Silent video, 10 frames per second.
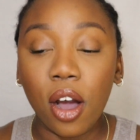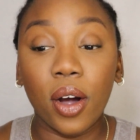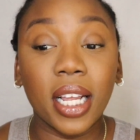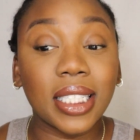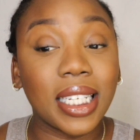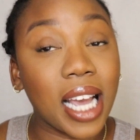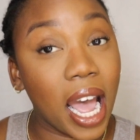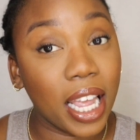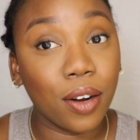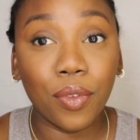or has
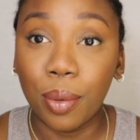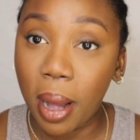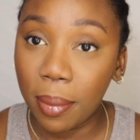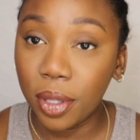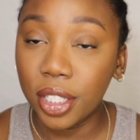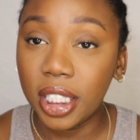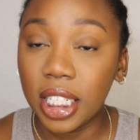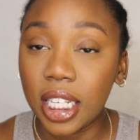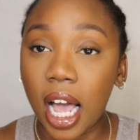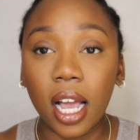gotten real popular on
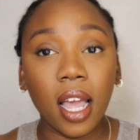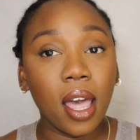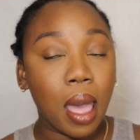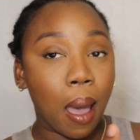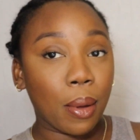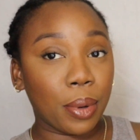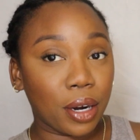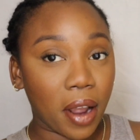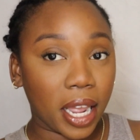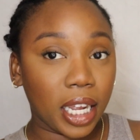TikTok. I'm gonna put
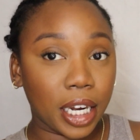it right